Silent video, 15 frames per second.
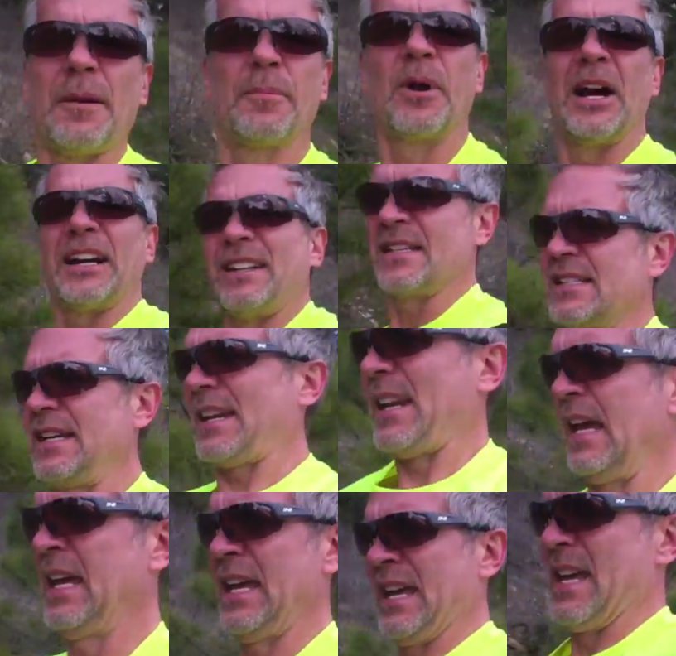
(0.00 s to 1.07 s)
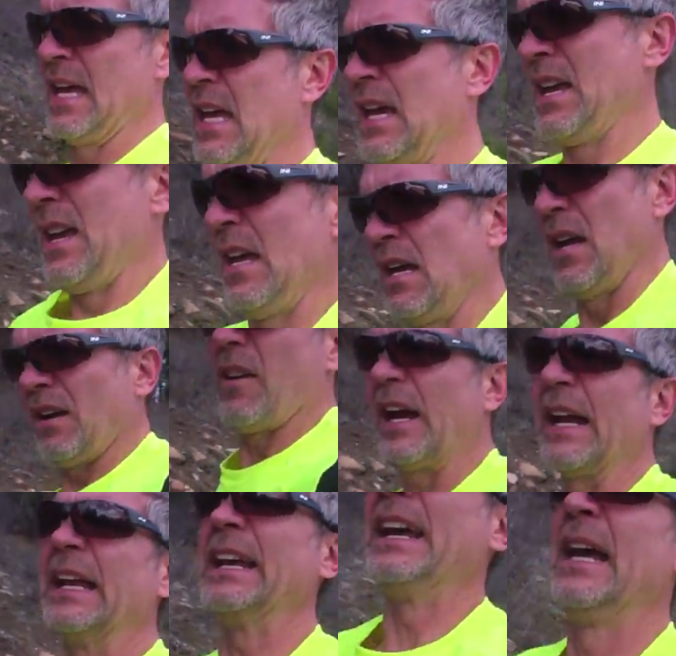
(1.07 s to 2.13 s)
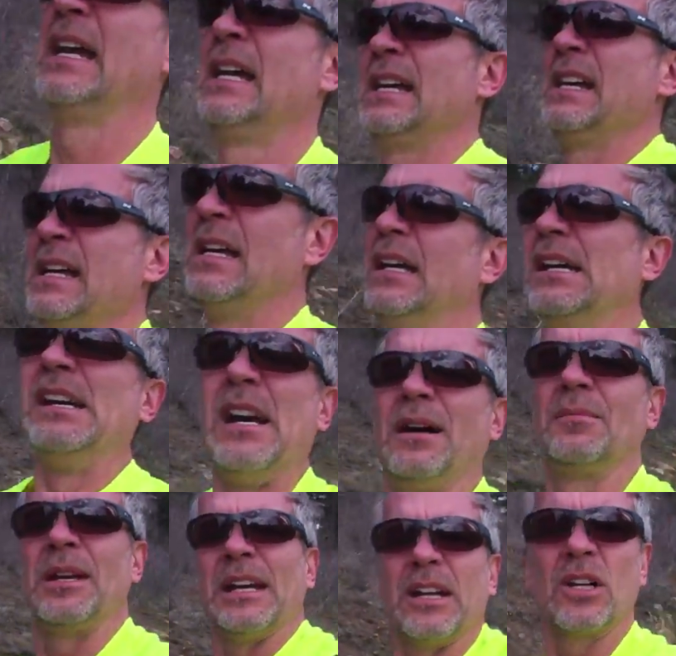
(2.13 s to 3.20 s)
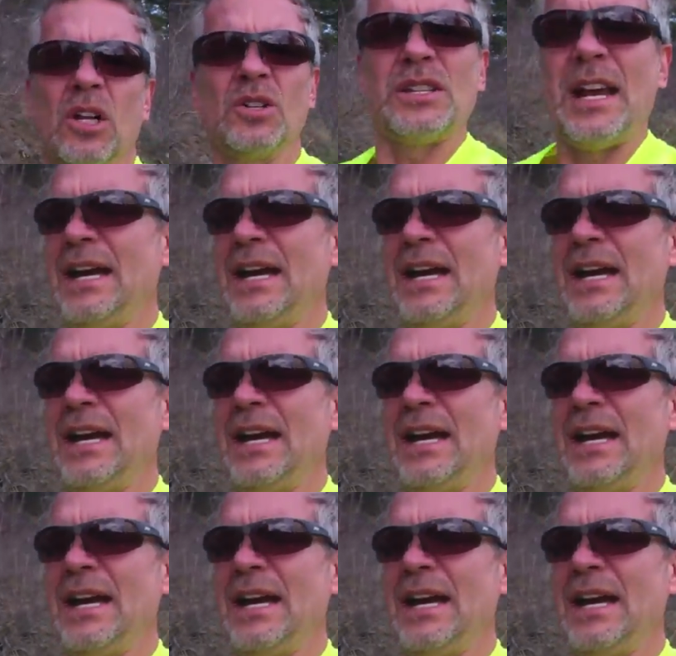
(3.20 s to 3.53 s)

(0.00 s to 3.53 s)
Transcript: of practice at it. All right, I'm getting close to